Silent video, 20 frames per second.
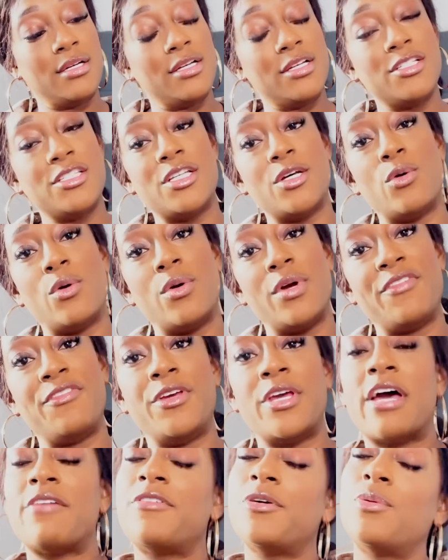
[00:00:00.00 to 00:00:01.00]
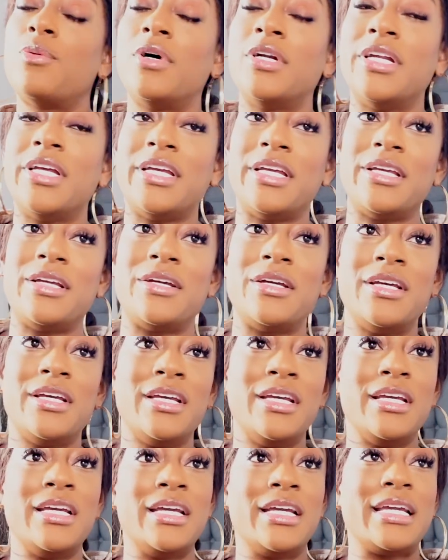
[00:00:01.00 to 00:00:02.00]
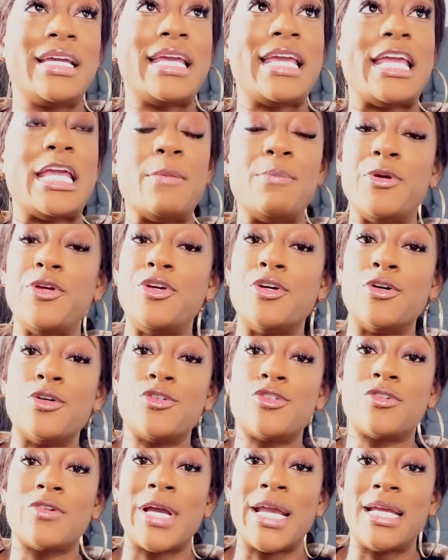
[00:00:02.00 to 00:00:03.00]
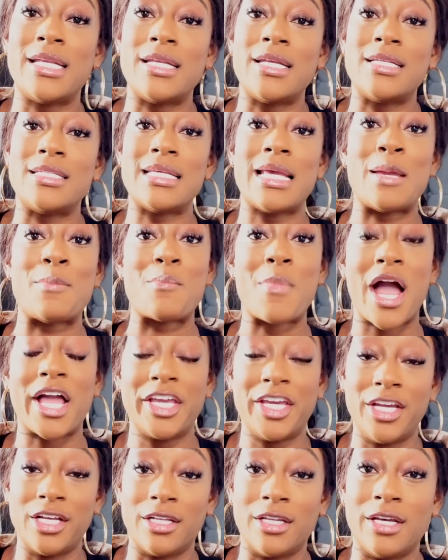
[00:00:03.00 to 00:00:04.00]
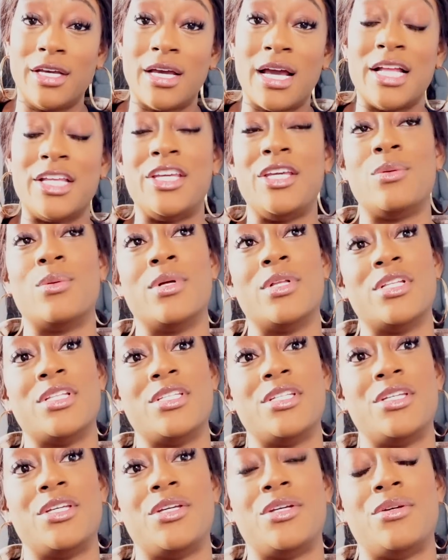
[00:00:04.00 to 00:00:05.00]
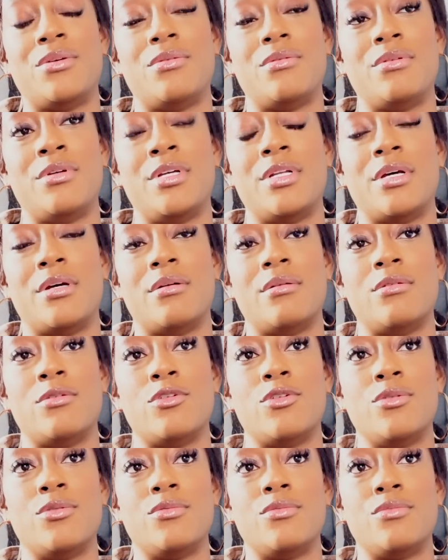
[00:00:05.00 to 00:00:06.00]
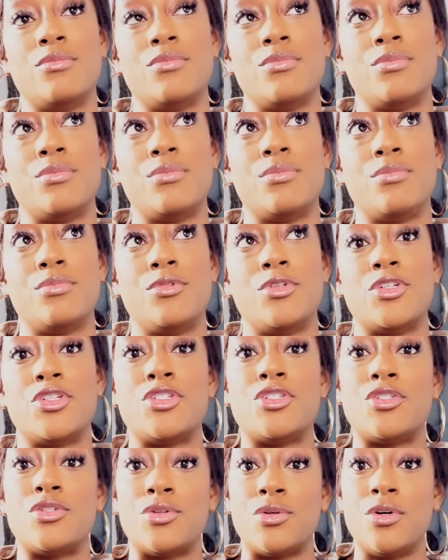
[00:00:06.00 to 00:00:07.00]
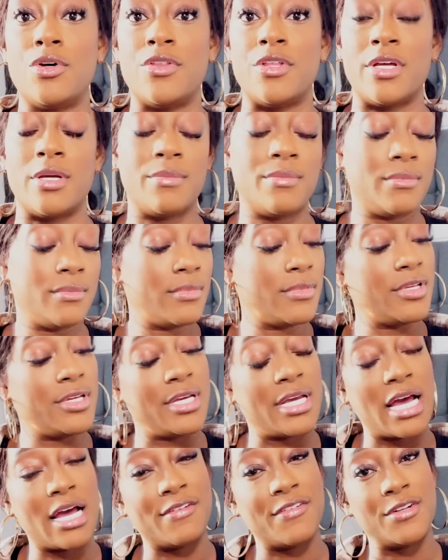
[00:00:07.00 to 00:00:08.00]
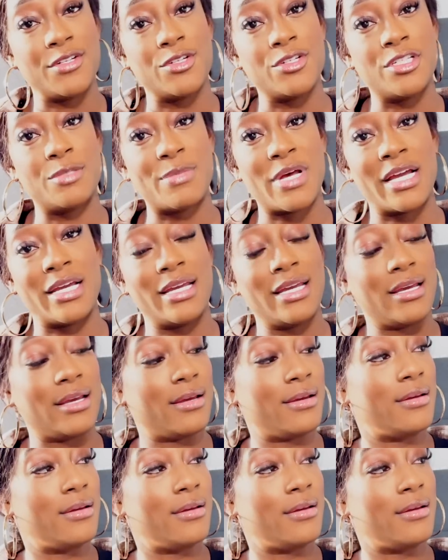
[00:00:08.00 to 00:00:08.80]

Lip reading: So if you ever want to keep your trainers immaculate and you want to, you know, just store them, you have a dust bag here.